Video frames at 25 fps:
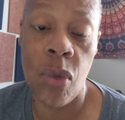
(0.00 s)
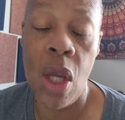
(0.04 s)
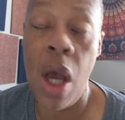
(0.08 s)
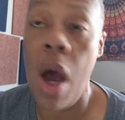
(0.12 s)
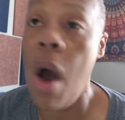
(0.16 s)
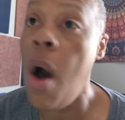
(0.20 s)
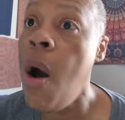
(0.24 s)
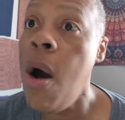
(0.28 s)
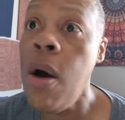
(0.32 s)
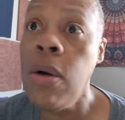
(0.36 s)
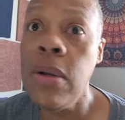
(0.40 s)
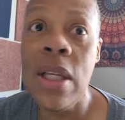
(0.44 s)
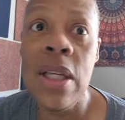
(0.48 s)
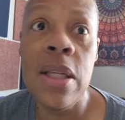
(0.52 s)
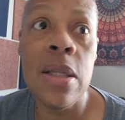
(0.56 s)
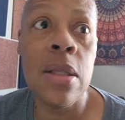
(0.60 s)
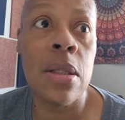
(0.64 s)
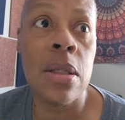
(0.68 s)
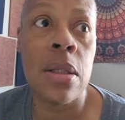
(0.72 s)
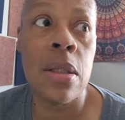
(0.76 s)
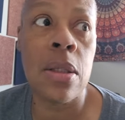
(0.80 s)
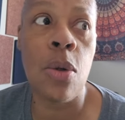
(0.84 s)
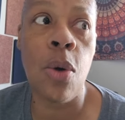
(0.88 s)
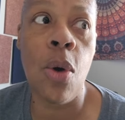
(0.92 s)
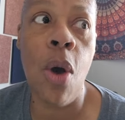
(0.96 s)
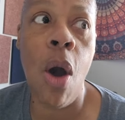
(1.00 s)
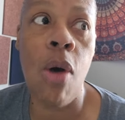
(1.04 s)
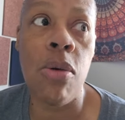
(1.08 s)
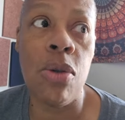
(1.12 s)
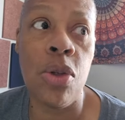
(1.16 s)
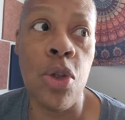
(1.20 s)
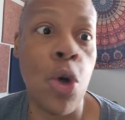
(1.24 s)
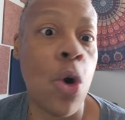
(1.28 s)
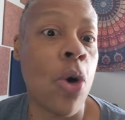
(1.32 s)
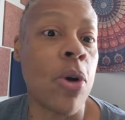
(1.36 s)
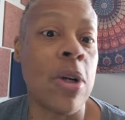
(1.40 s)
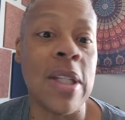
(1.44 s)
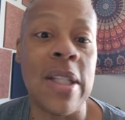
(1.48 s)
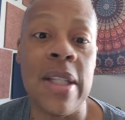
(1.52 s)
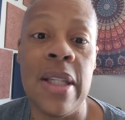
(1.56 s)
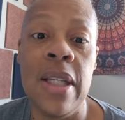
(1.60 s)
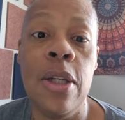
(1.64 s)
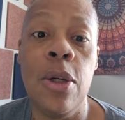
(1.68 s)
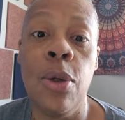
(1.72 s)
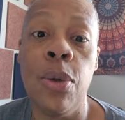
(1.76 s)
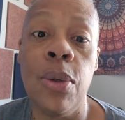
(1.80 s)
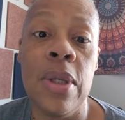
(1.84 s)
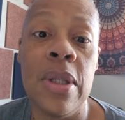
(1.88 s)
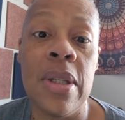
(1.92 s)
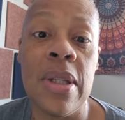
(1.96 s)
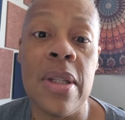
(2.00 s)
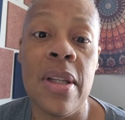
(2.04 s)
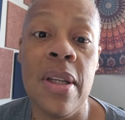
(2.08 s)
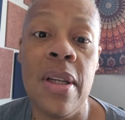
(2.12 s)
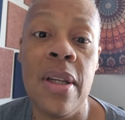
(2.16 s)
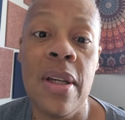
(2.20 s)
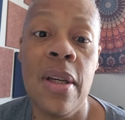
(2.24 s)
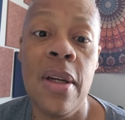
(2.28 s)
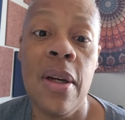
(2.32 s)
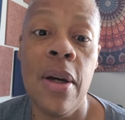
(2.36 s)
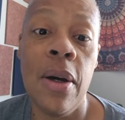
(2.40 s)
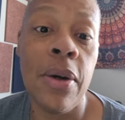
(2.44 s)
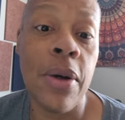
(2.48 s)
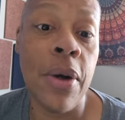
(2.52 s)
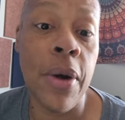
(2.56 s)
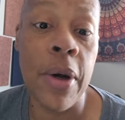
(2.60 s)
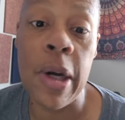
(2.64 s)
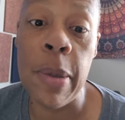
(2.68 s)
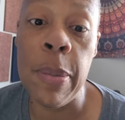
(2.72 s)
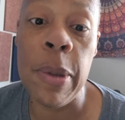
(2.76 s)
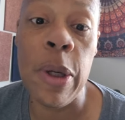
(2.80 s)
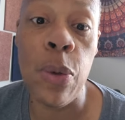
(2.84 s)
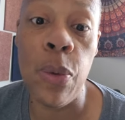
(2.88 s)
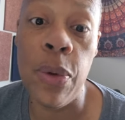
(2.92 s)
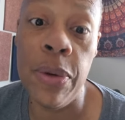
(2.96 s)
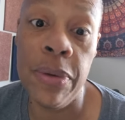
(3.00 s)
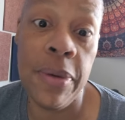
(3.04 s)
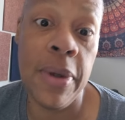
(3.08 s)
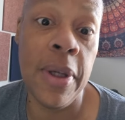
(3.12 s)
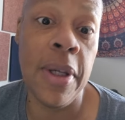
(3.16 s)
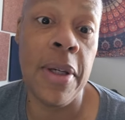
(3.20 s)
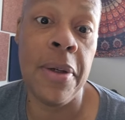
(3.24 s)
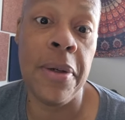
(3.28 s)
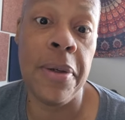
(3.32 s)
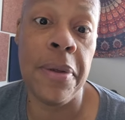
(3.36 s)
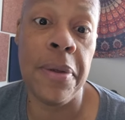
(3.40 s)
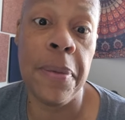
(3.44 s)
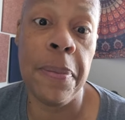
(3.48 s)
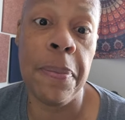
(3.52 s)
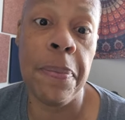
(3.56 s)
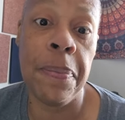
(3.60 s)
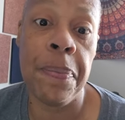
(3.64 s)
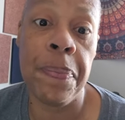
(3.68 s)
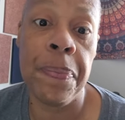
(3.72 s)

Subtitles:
All these so-called dark secrets are going to be revealed,